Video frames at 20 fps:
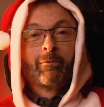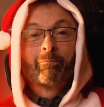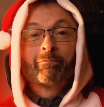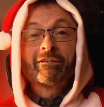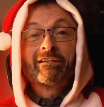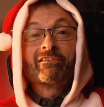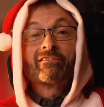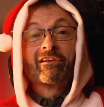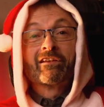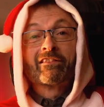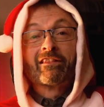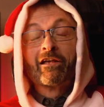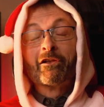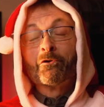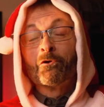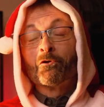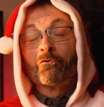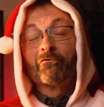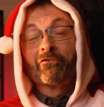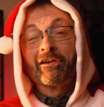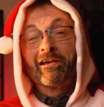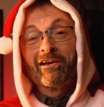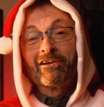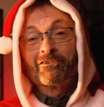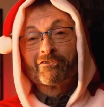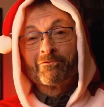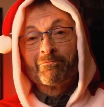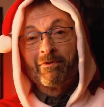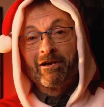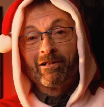Please hit that
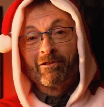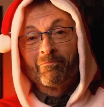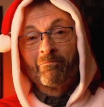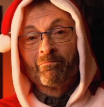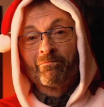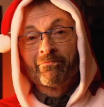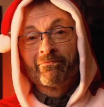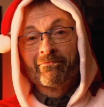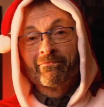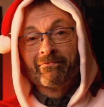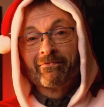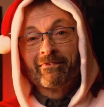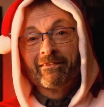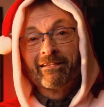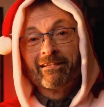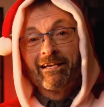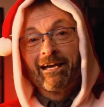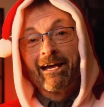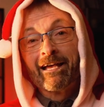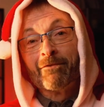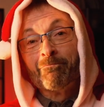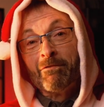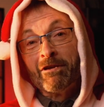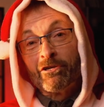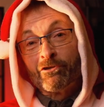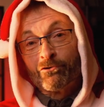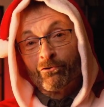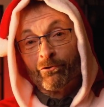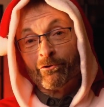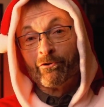notification bell and
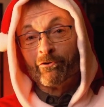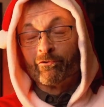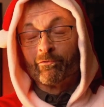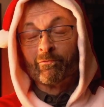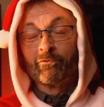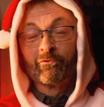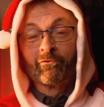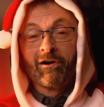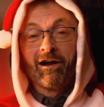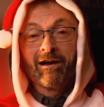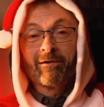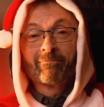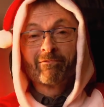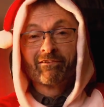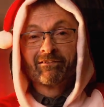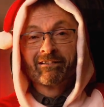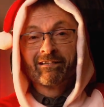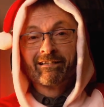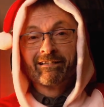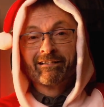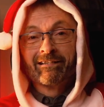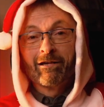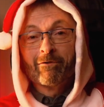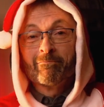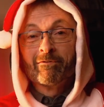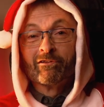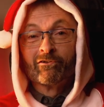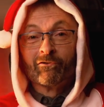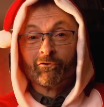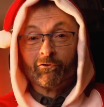make sure you're subscribed. That
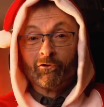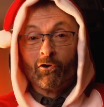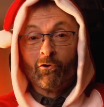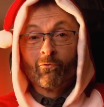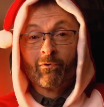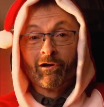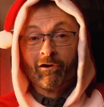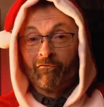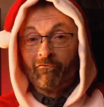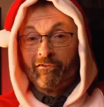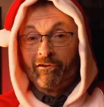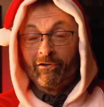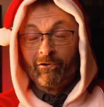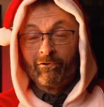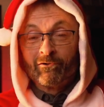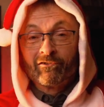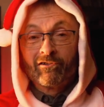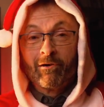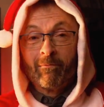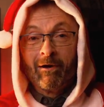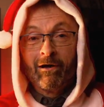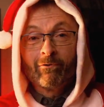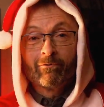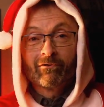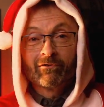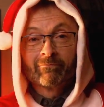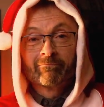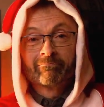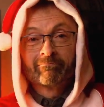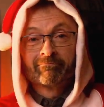means you'll know when our videos come
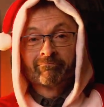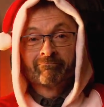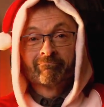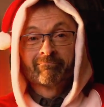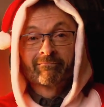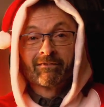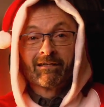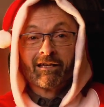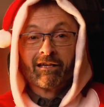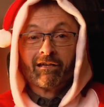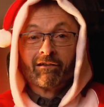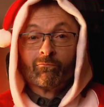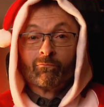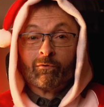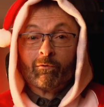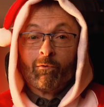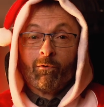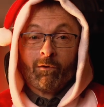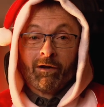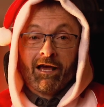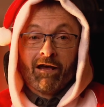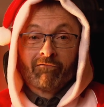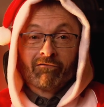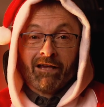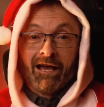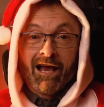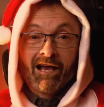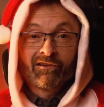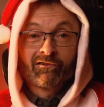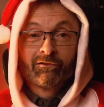out and we won't have
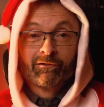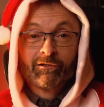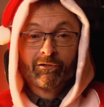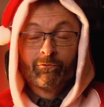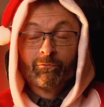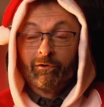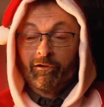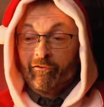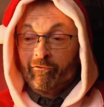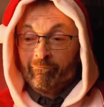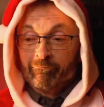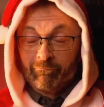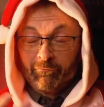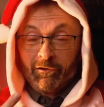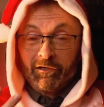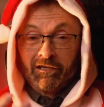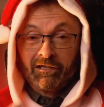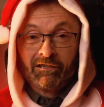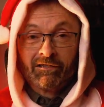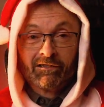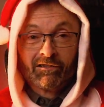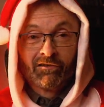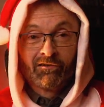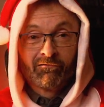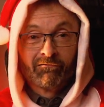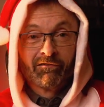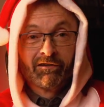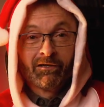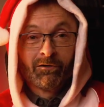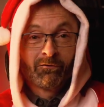to hassle you with
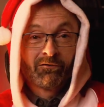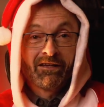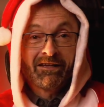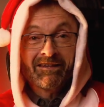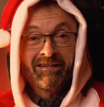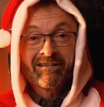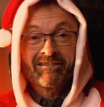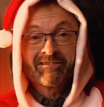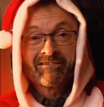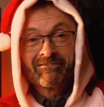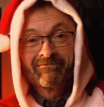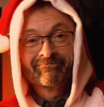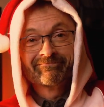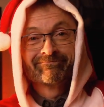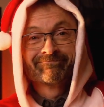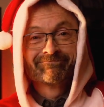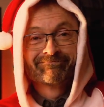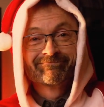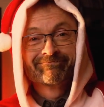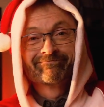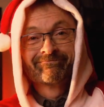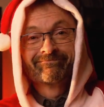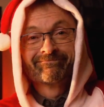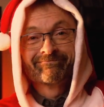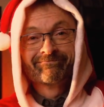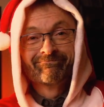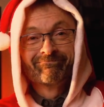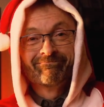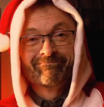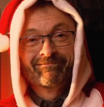ridiculous videos like this.
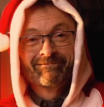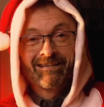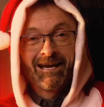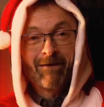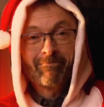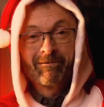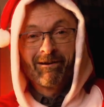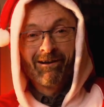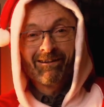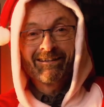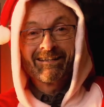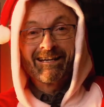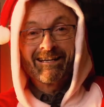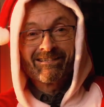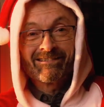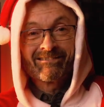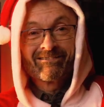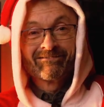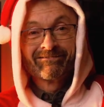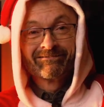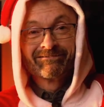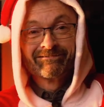Happy holidays!